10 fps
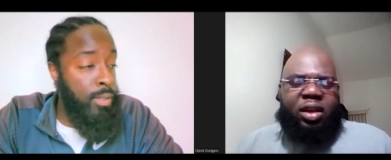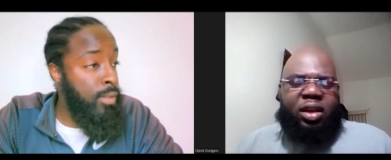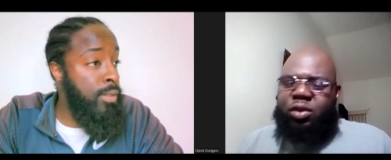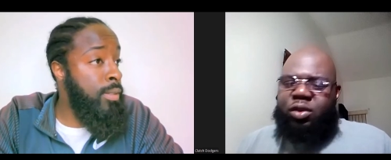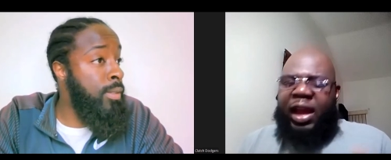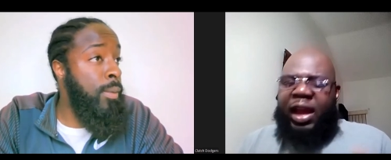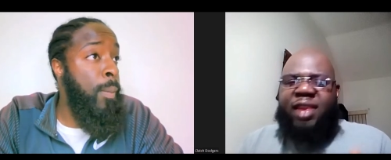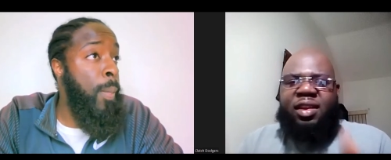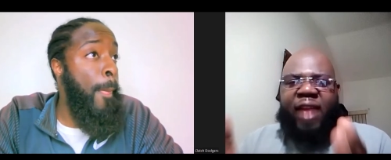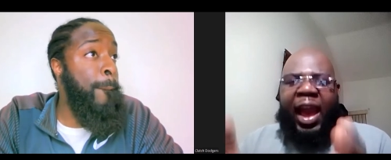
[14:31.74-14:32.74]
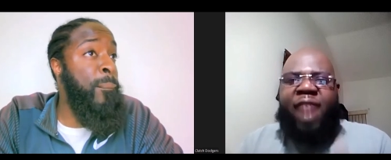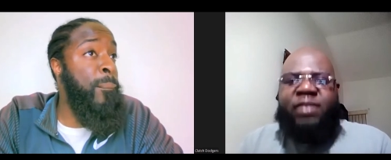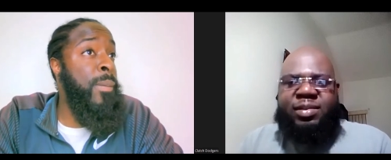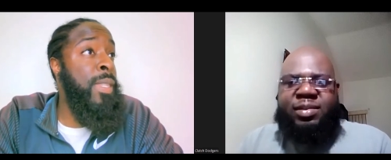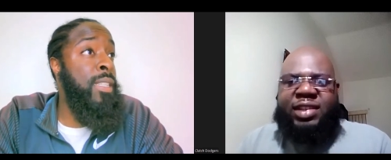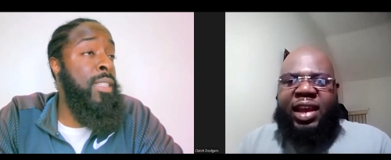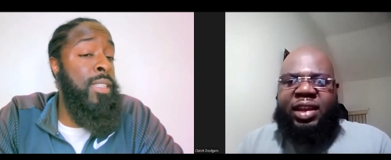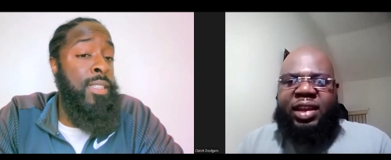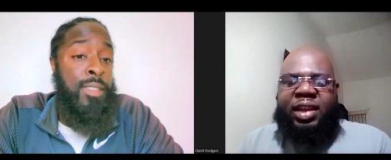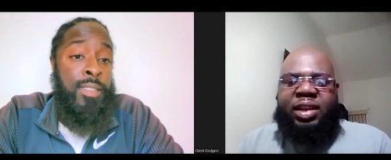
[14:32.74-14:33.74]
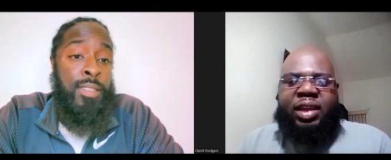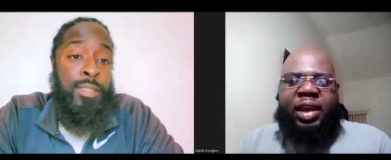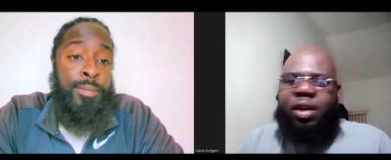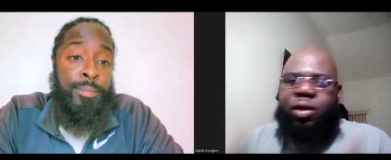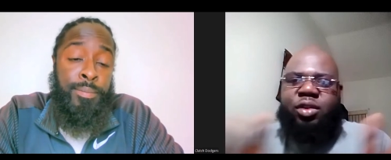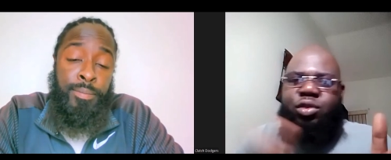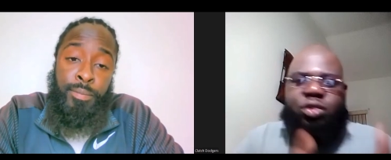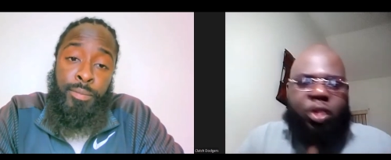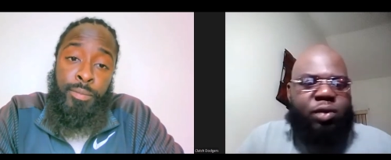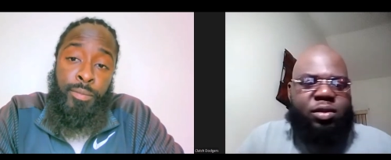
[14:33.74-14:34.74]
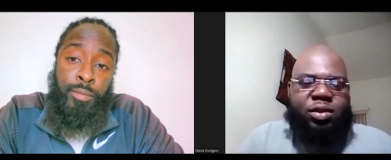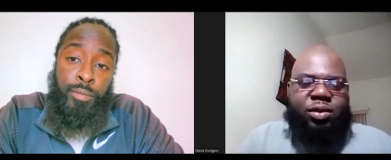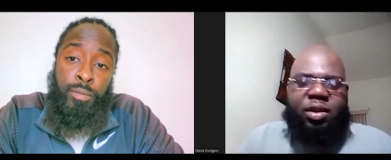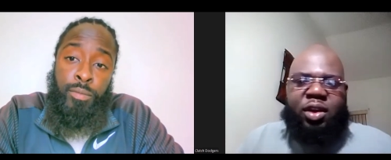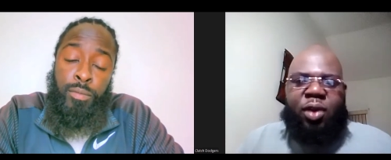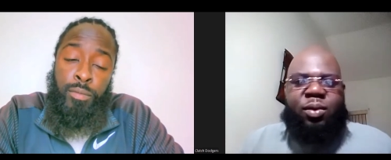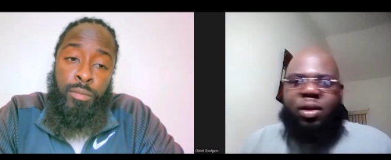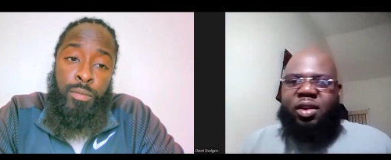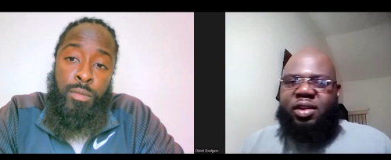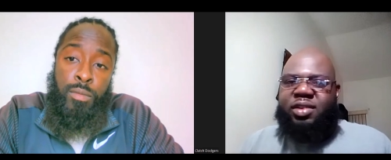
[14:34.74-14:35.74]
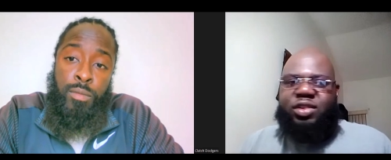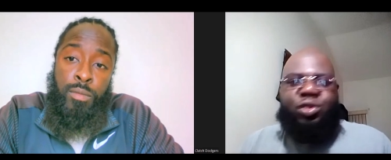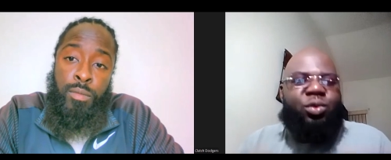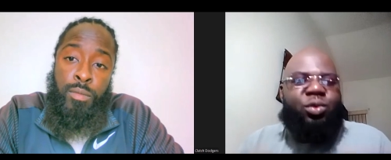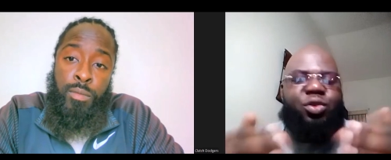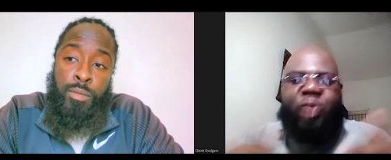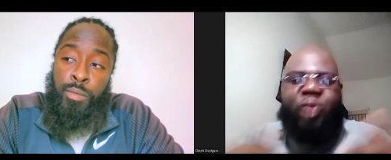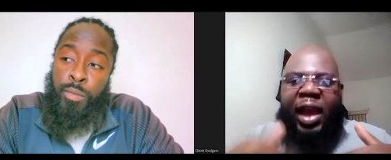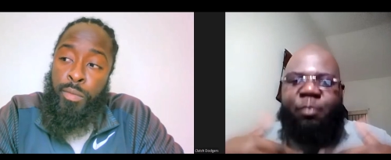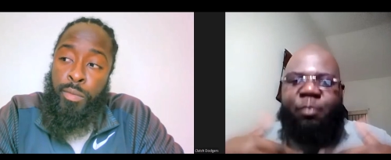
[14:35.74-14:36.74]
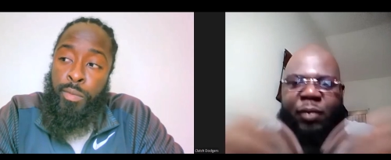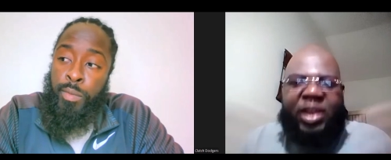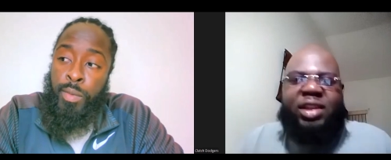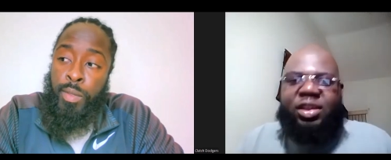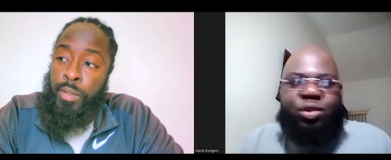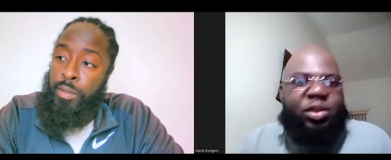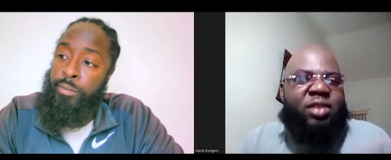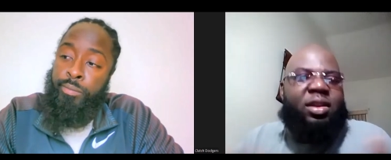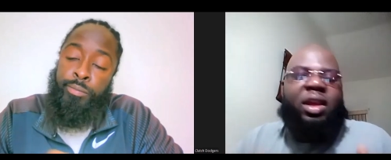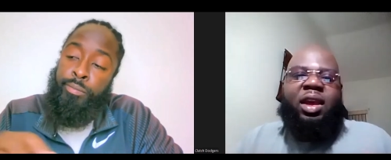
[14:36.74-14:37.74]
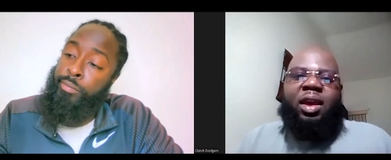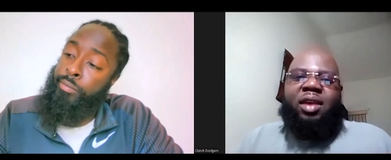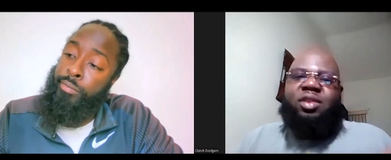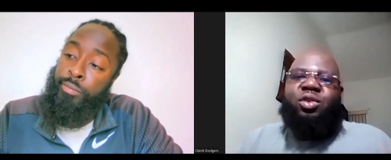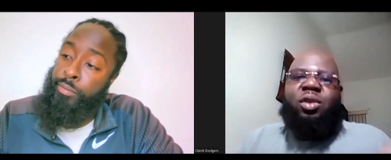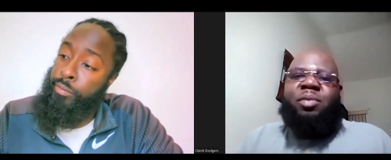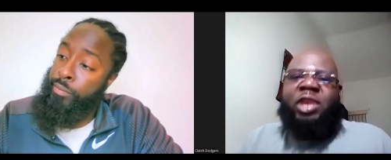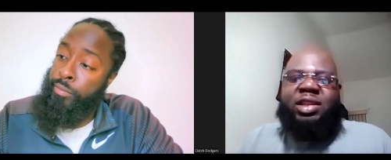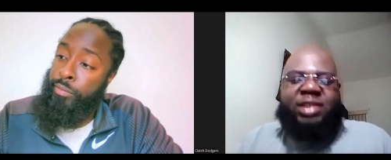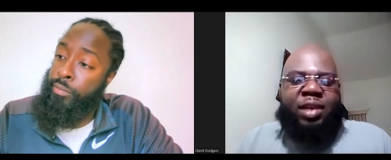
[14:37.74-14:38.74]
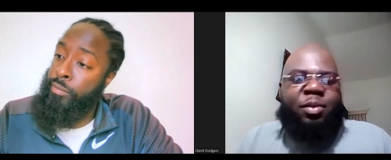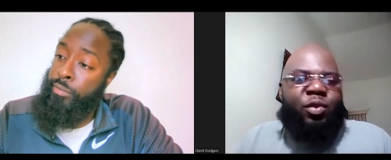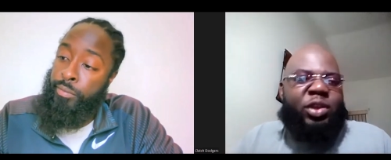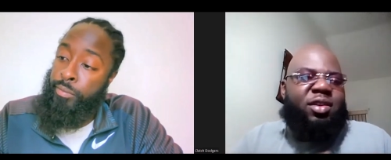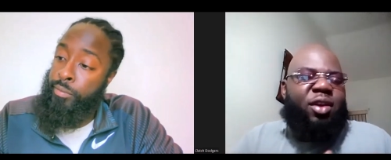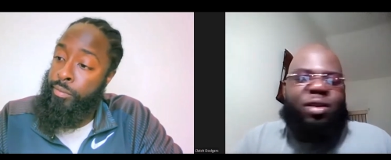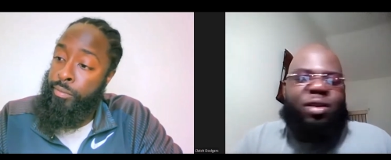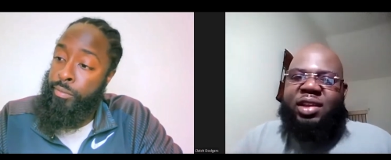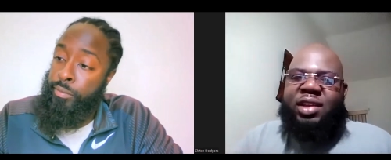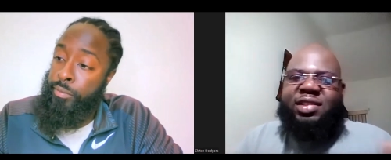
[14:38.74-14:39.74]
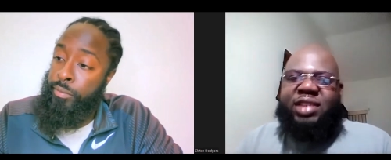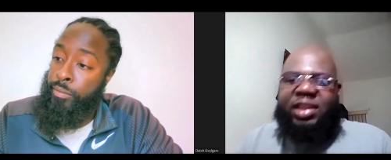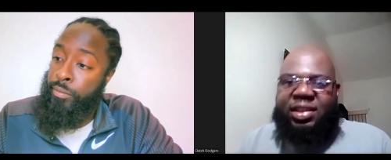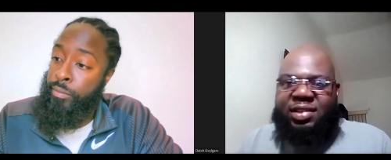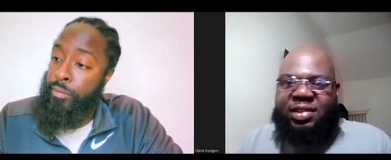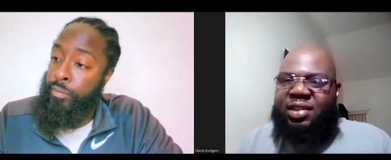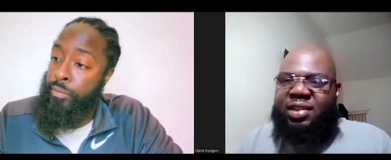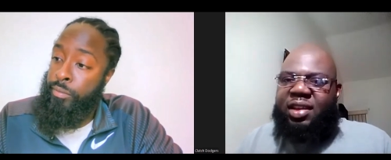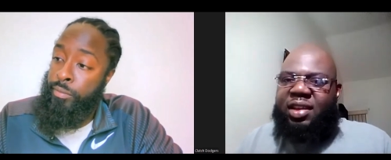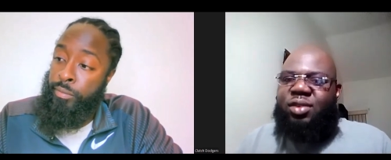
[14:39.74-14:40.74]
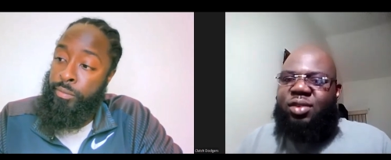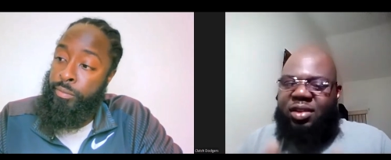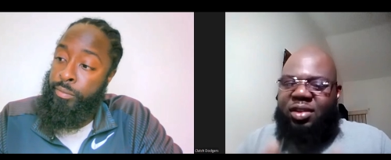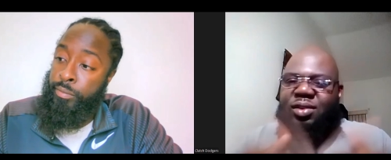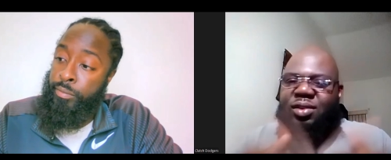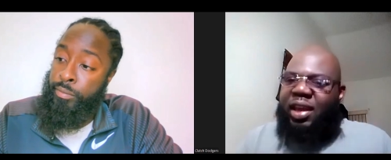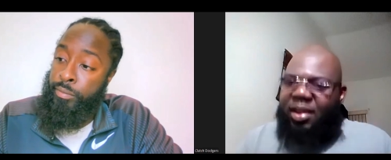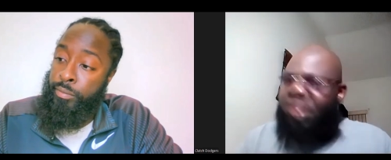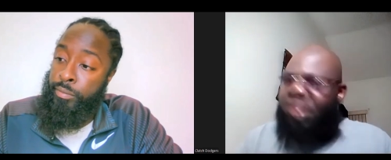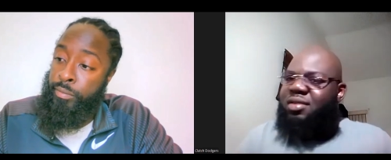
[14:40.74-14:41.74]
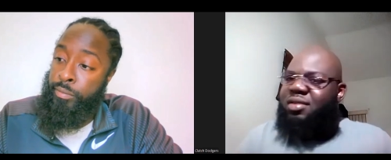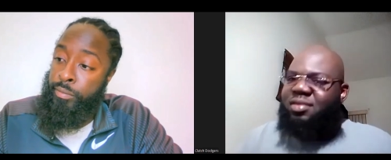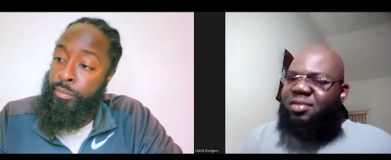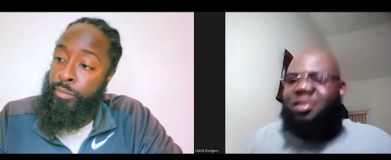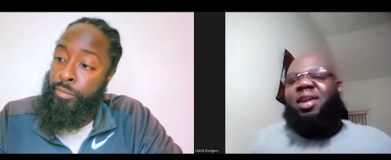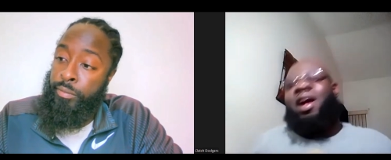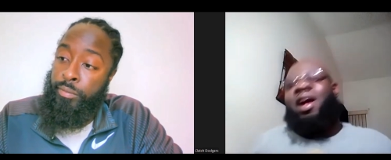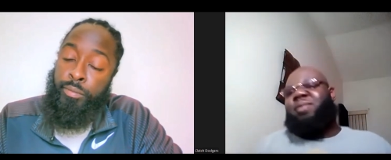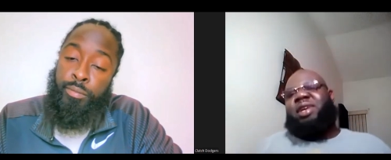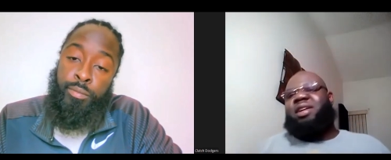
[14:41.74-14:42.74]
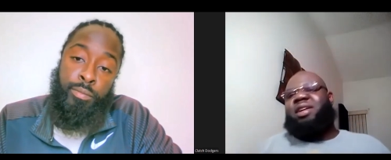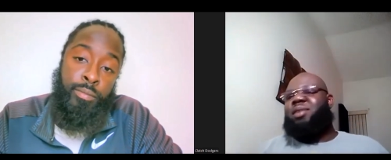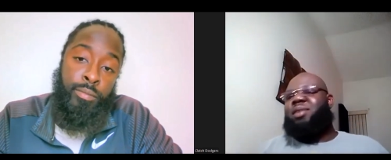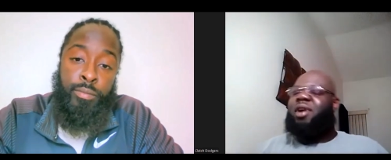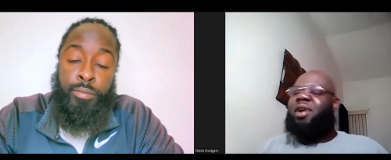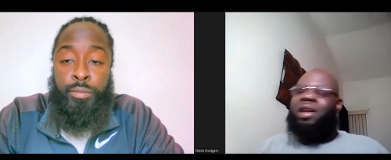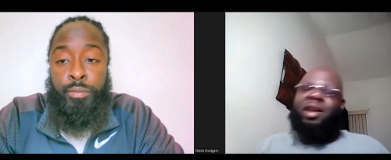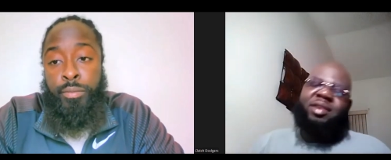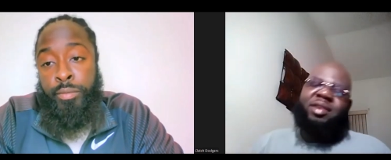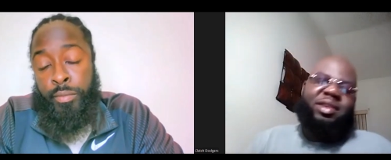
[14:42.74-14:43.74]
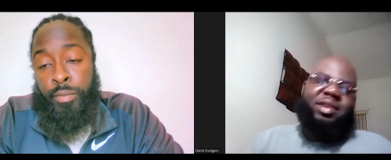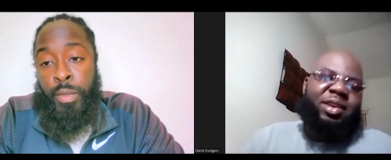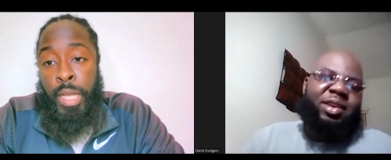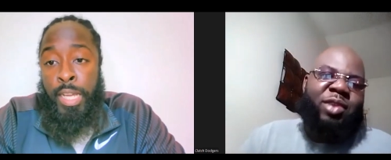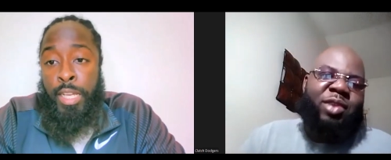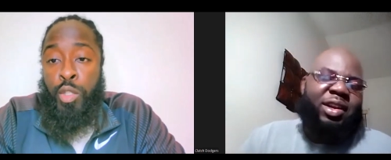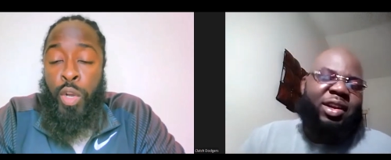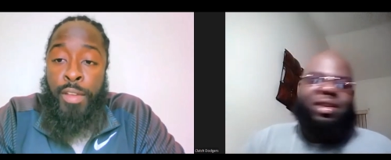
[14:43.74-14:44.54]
Speaker 1: You can either have them sign an NDA or you don't do the coworkers. You you have money. You can you don't mean to tell me when you go to these cities you can you can't nah man. Come on now. Come on now.